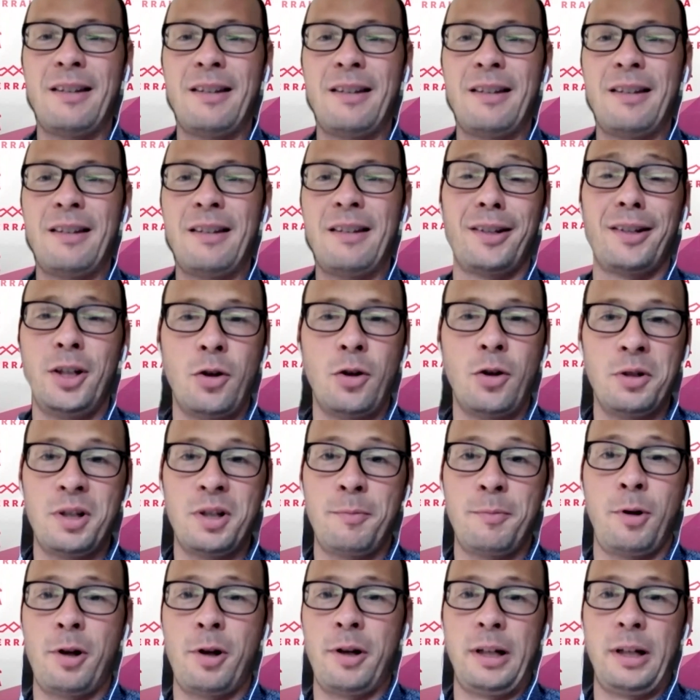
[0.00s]
But even if you
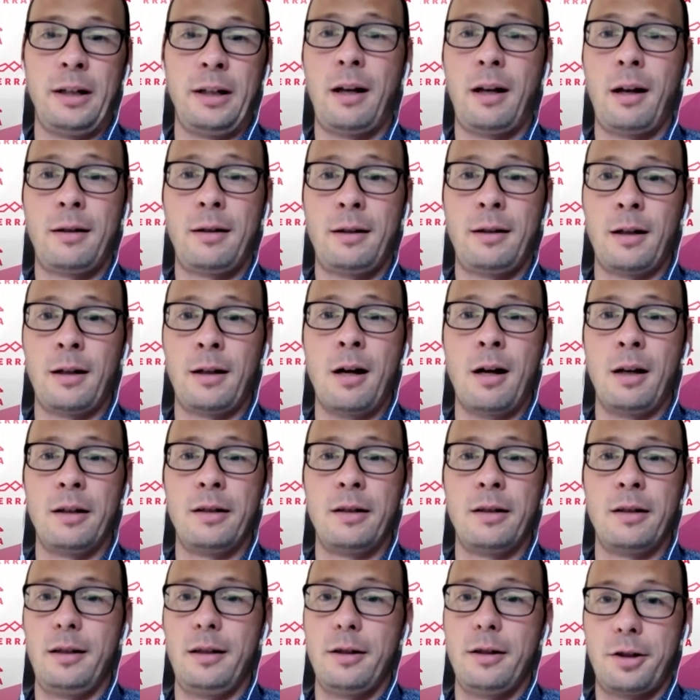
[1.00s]
don't deploy the
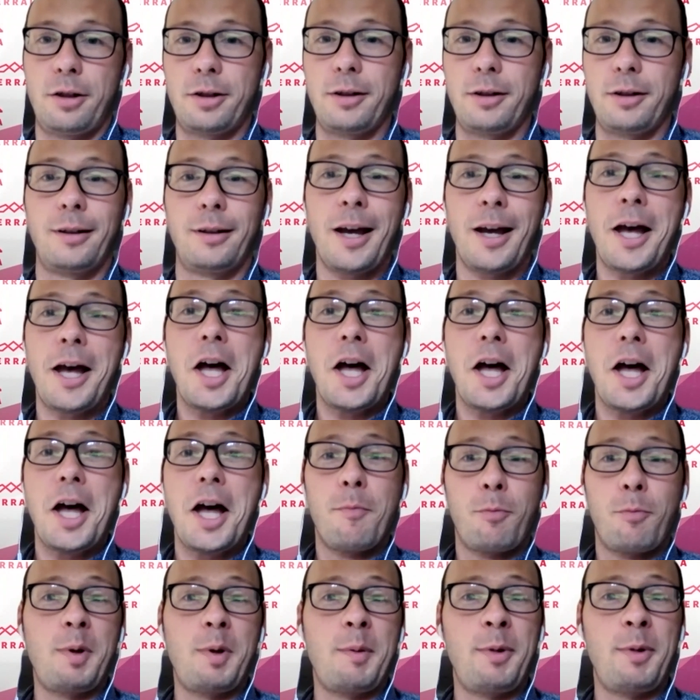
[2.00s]
technology, you should
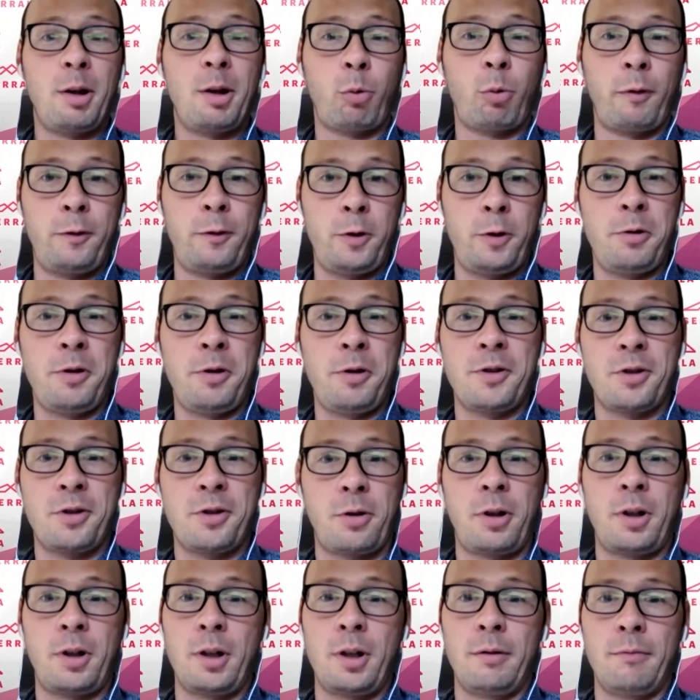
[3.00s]
probably be reviewing
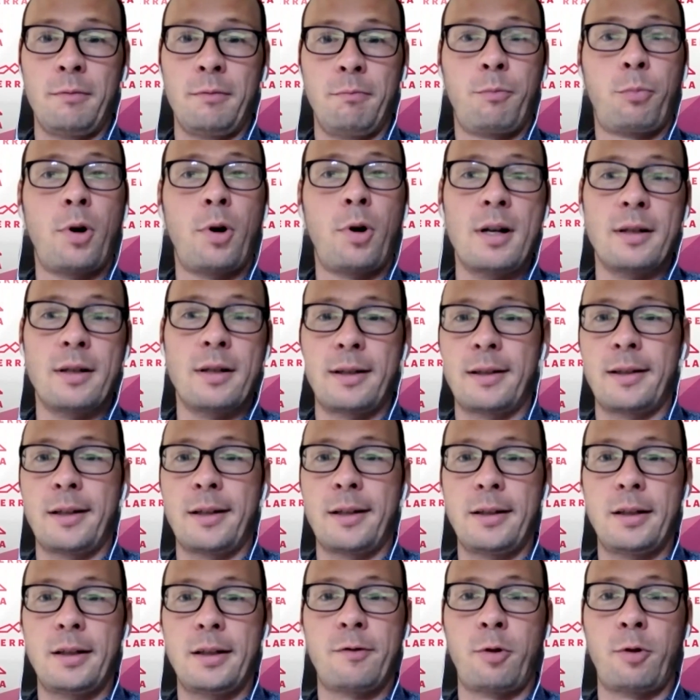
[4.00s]
certain
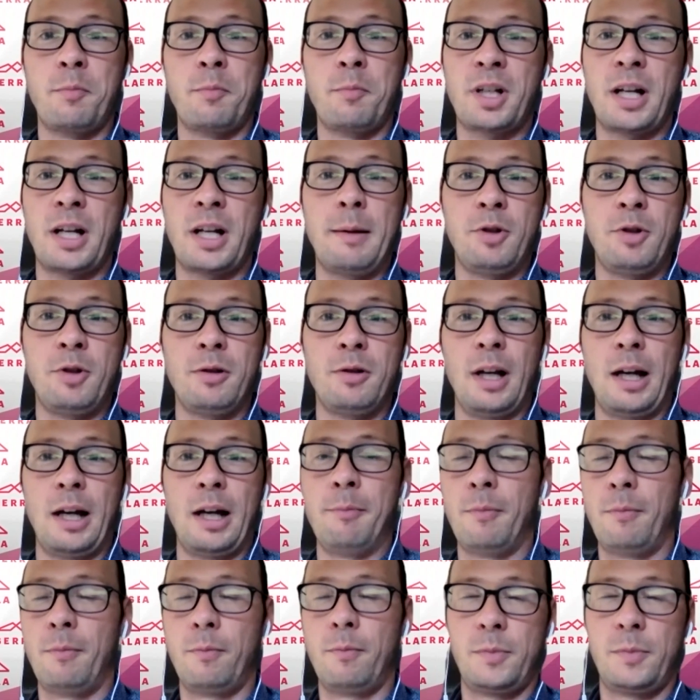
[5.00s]
processes from time to
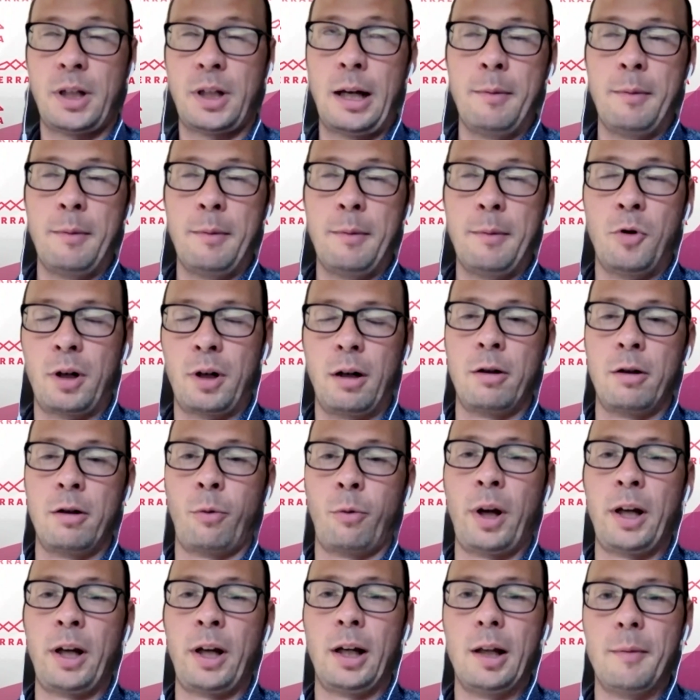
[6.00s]
time or
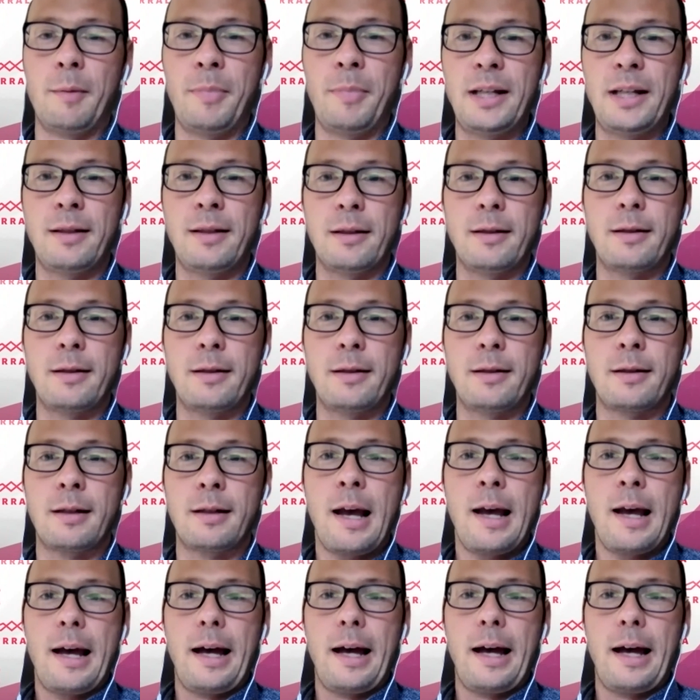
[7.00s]
on a regular basis.